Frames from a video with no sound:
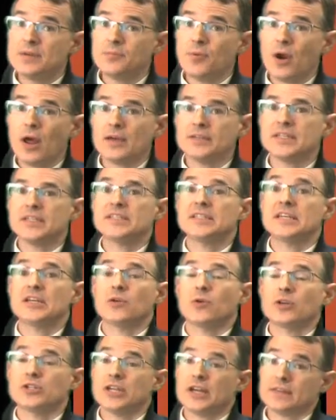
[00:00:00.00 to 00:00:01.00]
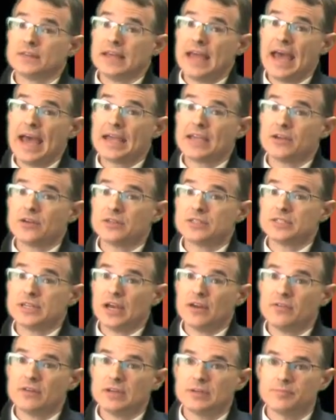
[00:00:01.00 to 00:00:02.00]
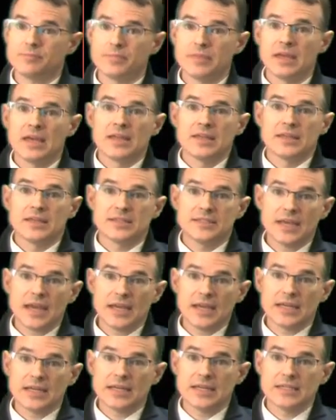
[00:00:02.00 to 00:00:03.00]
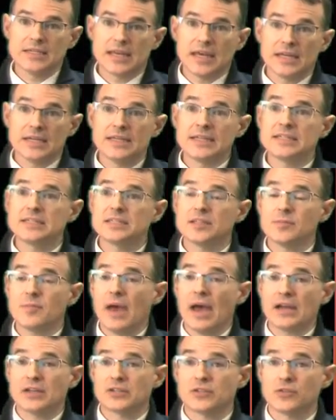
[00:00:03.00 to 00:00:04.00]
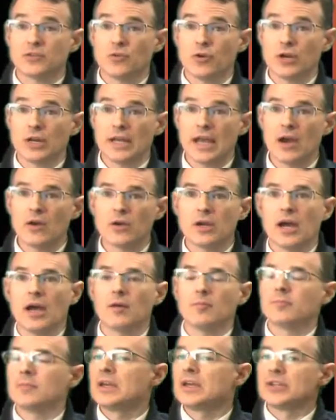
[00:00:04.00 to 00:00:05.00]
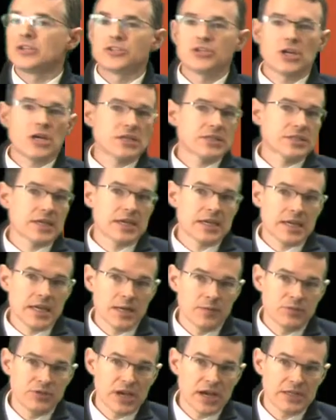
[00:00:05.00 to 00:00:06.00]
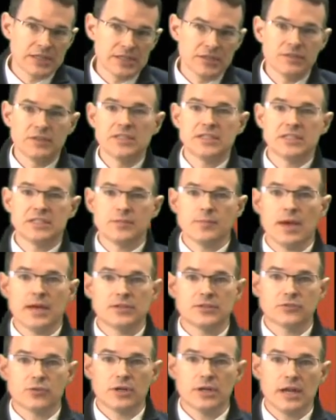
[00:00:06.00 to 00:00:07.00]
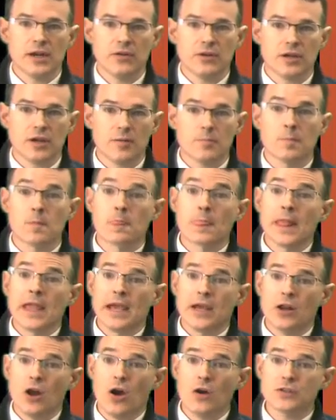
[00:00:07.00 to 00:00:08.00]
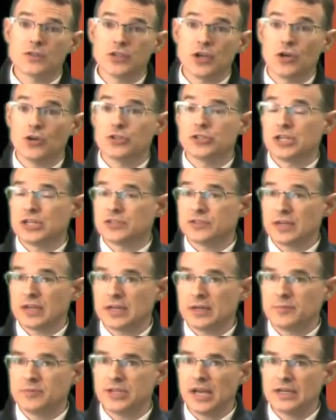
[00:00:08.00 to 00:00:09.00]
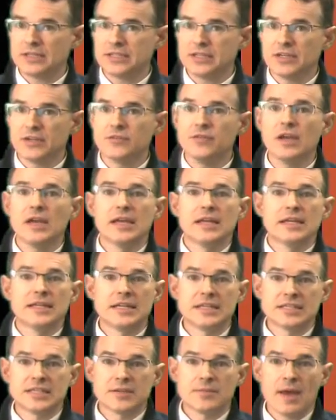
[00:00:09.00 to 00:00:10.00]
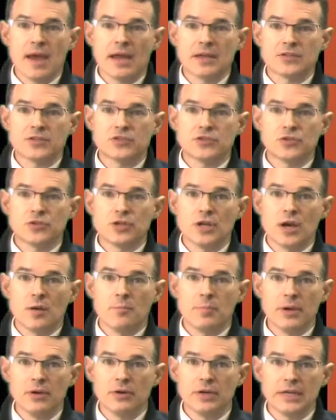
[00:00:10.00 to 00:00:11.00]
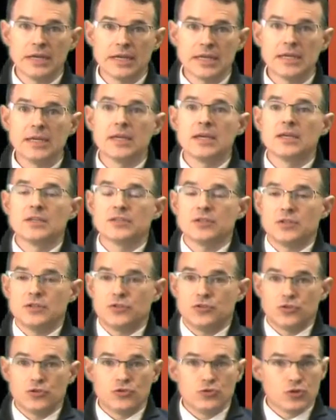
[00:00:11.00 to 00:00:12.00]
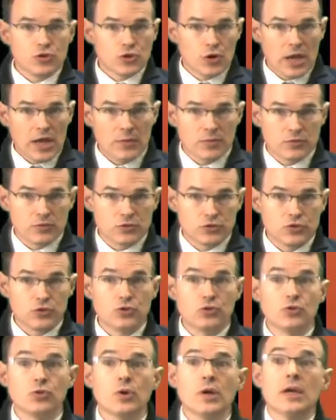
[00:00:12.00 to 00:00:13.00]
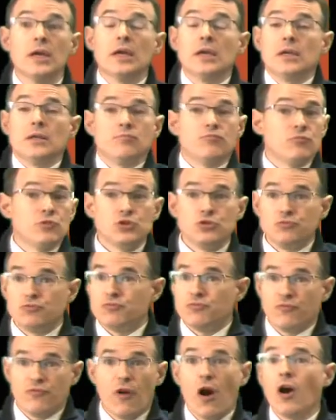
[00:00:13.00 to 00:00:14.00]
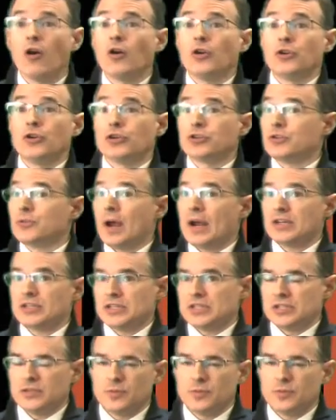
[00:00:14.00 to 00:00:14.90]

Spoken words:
processing or check the accuracy of it. The second is that it needs to match the learning outcome, just like an objective needs to match the learning outcome. It also, just like an objective, needs to match student ability so that students are able to follow your directions